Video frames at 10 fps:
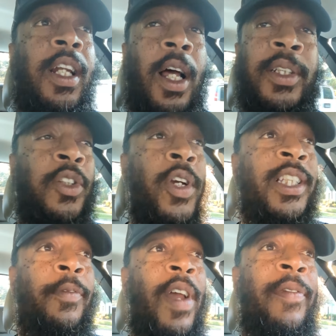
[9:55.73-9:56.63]
Uh, the
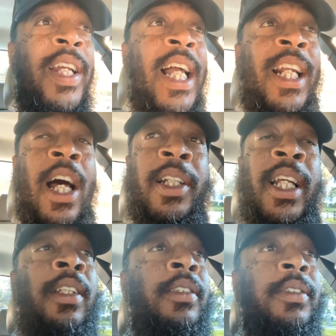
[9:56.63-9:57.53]
Christian faith ain't got it all
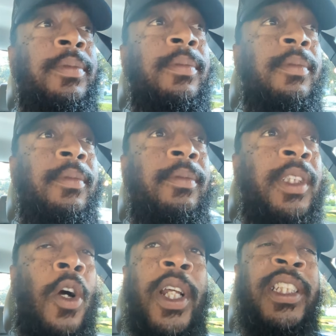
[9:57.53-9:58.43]
together.
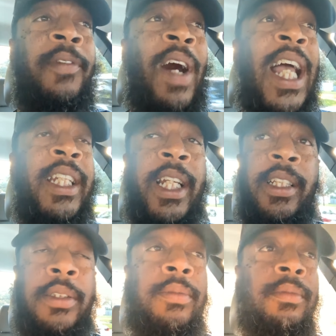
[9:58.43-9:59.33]
No, it's
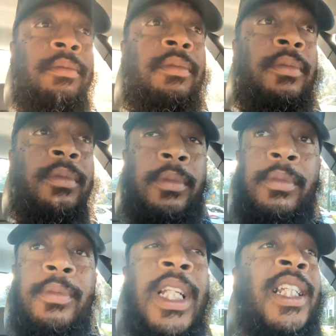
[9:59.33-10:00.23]
divided.
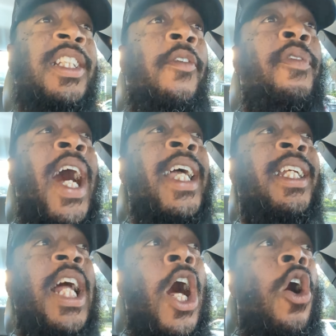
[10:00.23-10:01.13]
It's
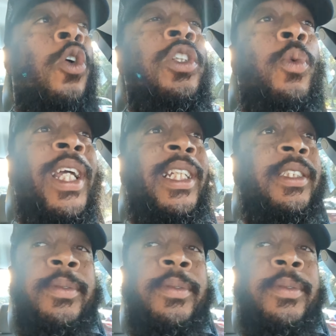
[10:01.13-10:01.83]
divided all the way.